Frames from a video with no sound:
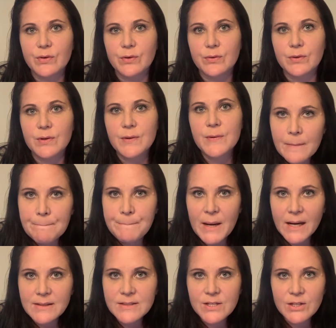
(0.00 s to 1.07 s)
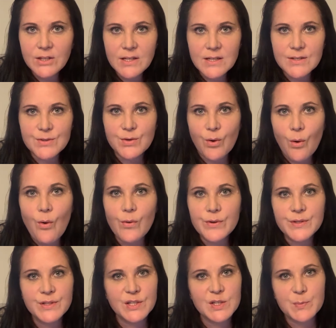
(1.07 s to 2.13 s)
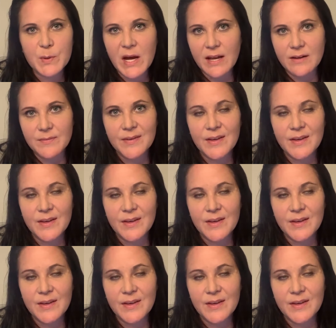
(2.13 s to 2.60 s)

food. Bacteria's goal is to spread.